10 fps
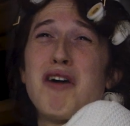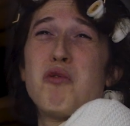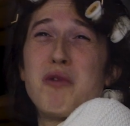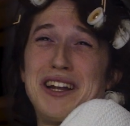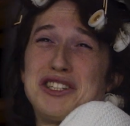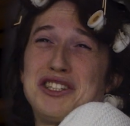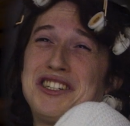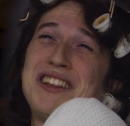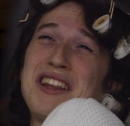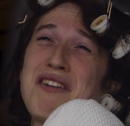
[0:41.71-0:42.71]
a witch
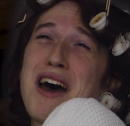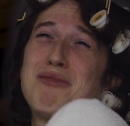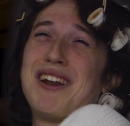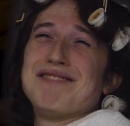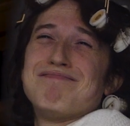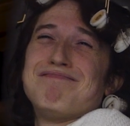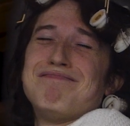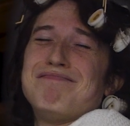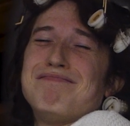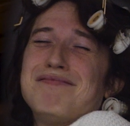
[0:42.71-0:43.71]
in the family.
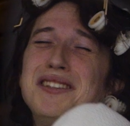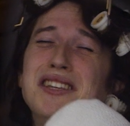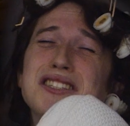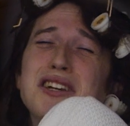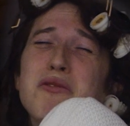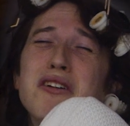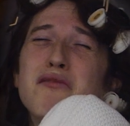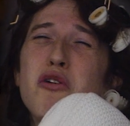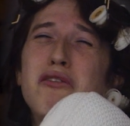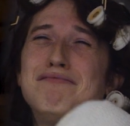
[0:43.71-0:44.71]
Isn't it
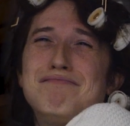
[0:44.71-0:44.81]
wonderful?